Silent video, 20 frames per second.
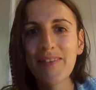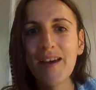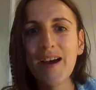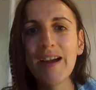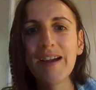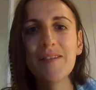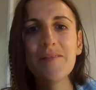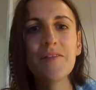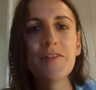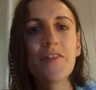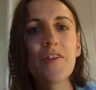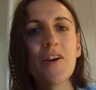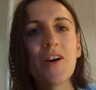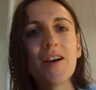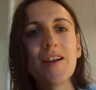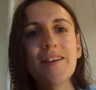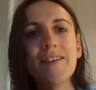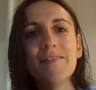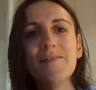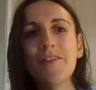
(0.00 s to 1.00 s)
Hi
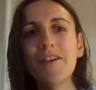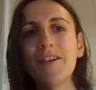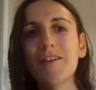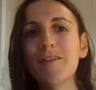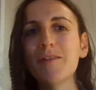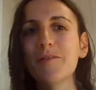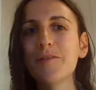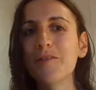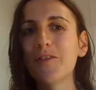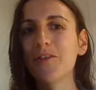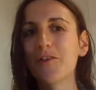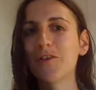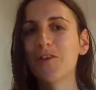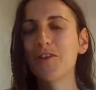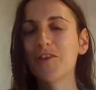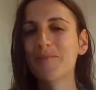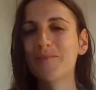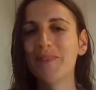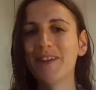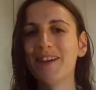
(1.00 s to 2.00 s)
everyone, thank you
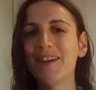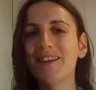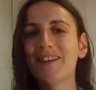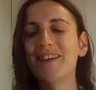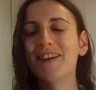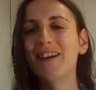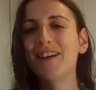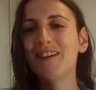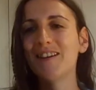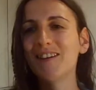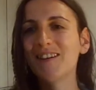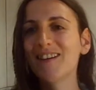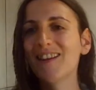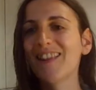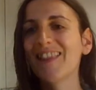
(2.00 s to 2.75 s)
for being here.